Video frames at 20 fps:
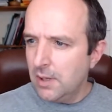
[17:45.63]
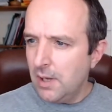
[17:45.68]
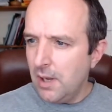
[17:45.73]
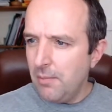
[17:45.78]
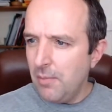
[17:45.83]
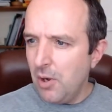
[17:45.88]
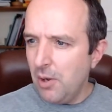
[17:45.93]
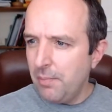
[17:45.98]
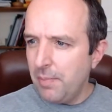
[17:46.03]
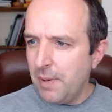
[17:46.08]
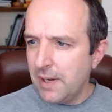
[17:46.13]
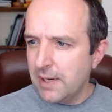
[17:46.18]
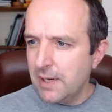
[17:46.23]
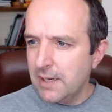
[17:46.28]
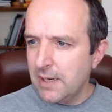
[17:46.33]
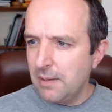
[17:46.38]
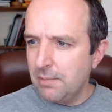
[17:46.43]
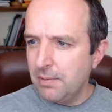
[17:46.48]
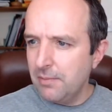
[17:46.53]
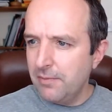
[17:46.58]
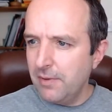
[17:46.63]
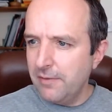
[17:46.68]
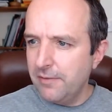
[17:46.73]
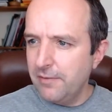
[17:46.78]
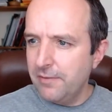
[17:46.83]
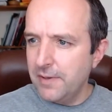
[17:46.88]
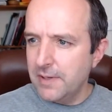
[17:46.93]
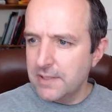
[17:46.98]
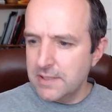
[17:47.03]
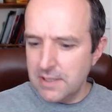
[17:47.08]
might pack a couple of other
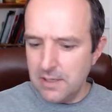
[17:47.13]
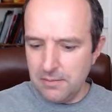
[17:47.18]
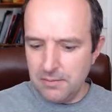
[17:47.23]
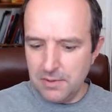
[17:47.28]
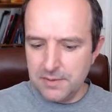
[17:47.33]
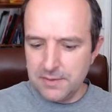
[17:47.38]
things up.